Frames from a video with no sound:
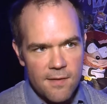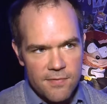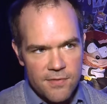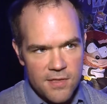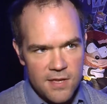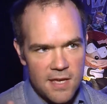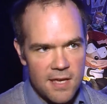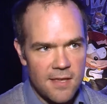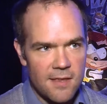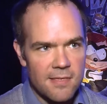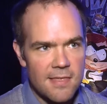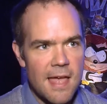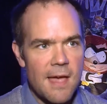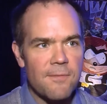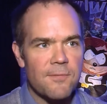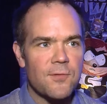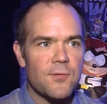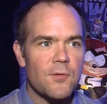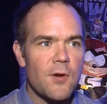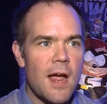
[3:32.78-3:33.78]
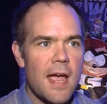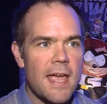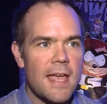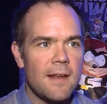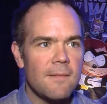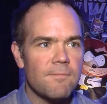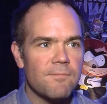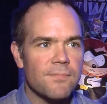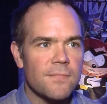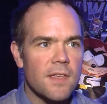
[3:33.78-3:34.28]
the
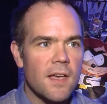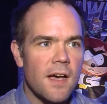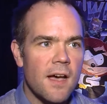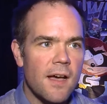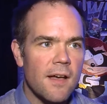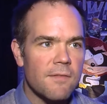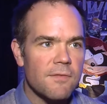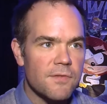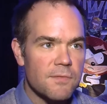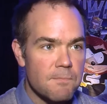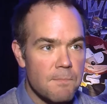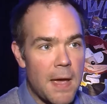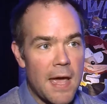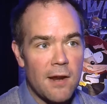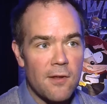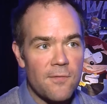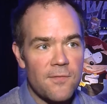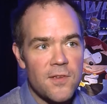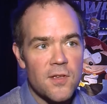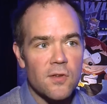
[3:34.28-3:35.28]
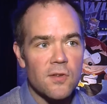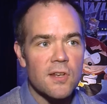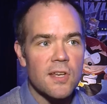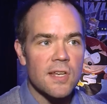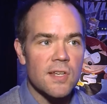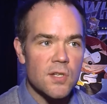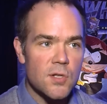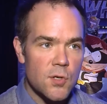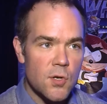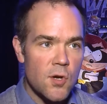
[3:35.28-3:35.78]
left-right battlefield
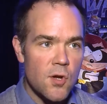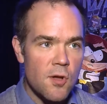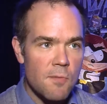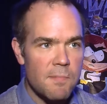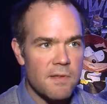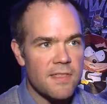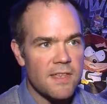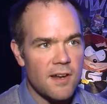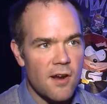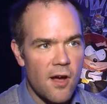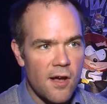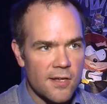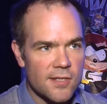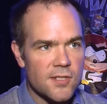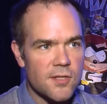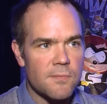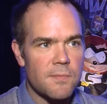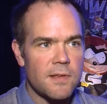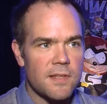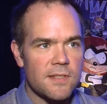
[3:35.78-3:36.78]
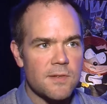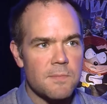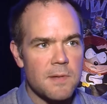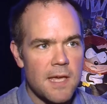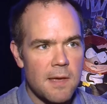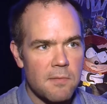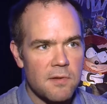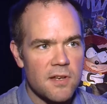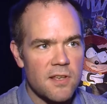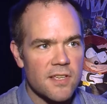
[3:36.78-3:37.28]
control, but then also to
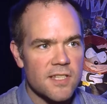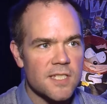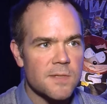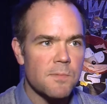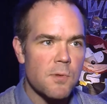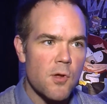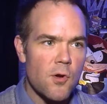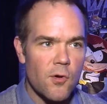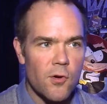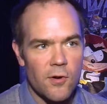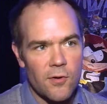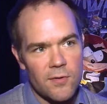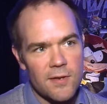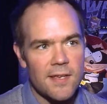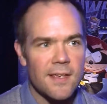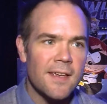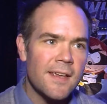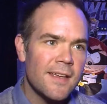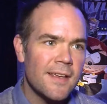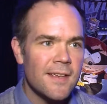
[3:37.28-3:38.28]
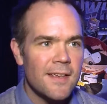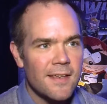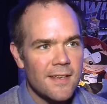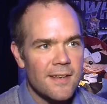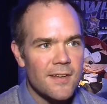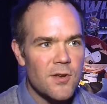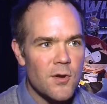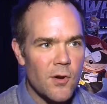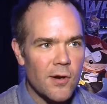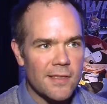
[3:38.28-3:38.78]
be able to explode
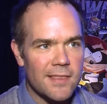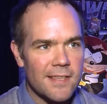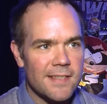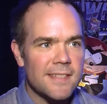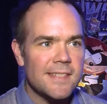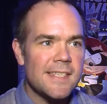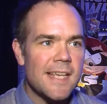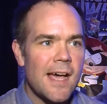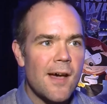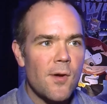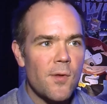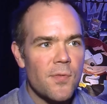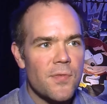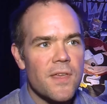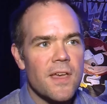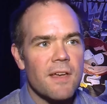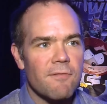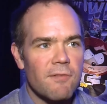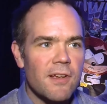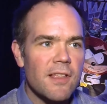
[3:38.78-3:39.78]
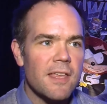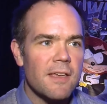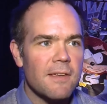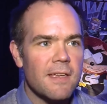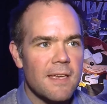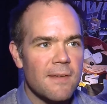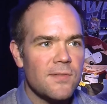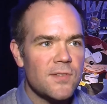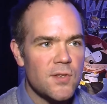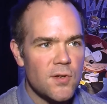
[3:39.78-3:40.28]
north and south that really
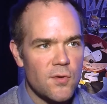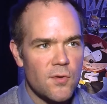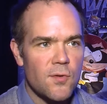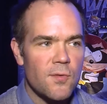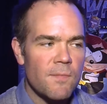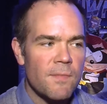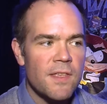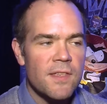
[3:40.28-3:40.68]
gives you